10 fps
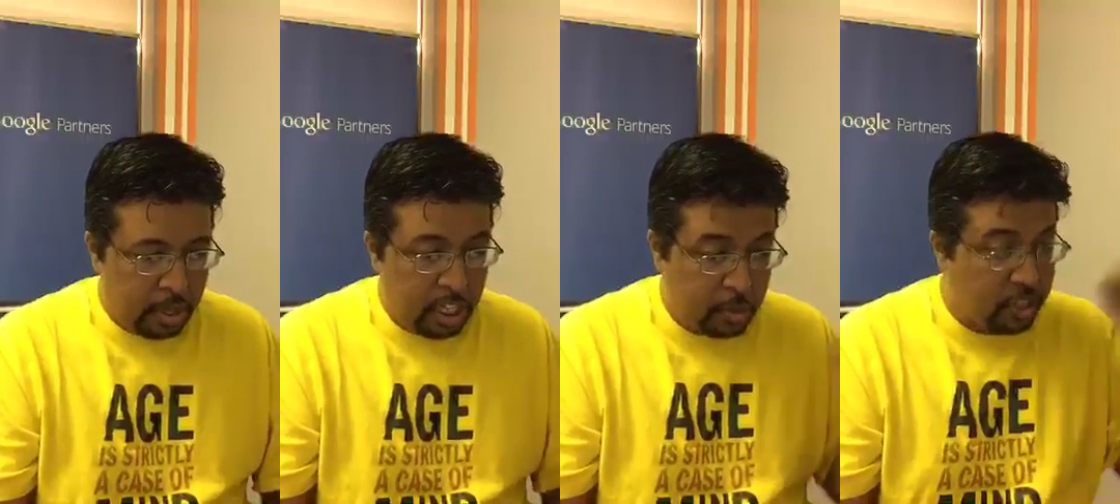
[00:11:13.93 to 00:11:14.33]

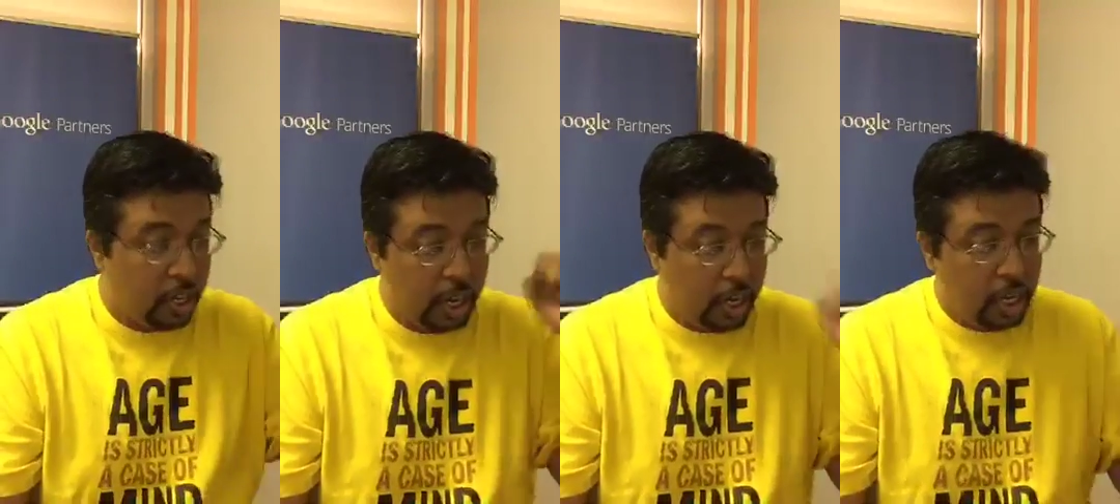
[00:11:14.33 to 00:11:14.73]
This was
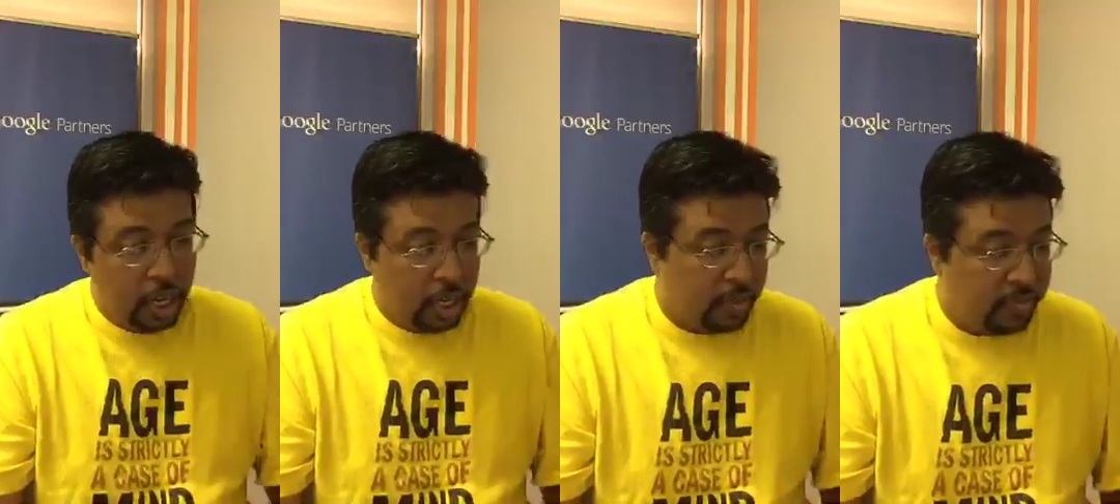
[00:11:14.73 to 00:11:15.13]
the,
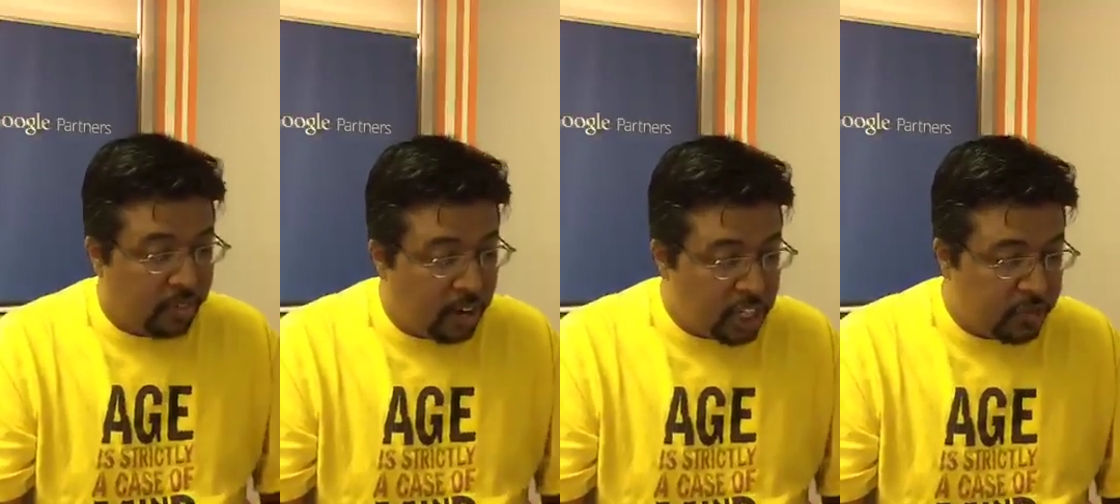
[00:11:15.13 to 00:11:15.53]
the
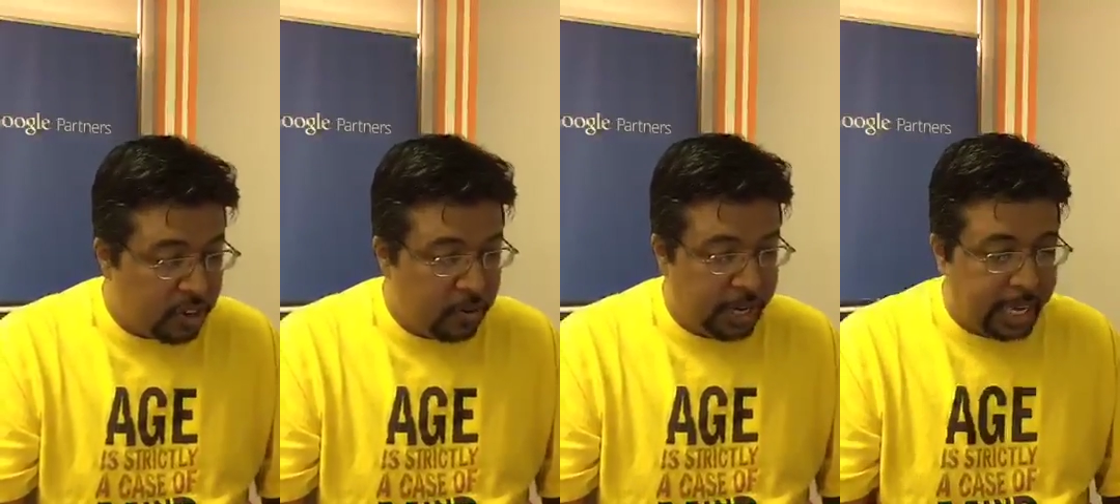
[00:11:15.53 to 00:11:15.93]
first
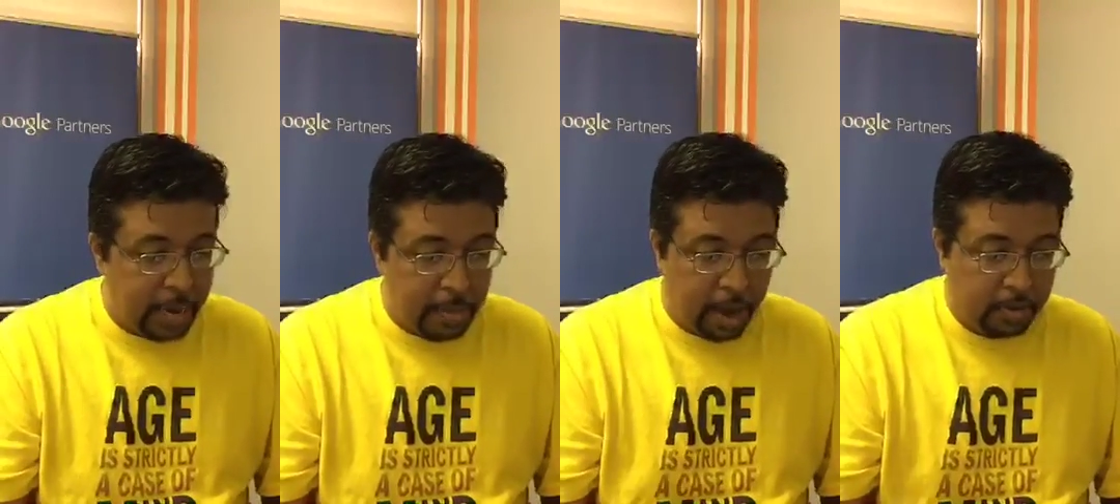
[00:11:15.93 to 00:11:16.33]
video that
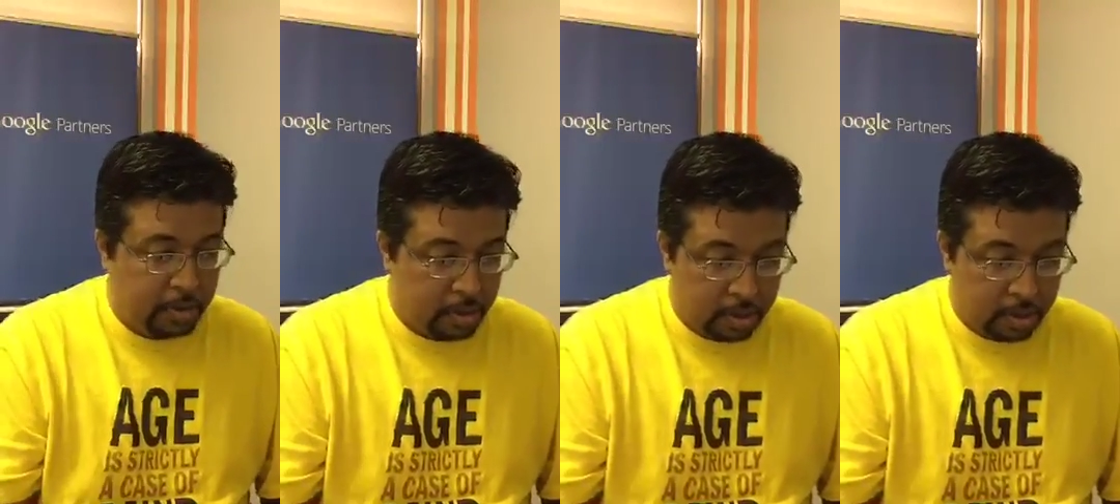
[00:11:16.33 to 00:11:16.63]
came out.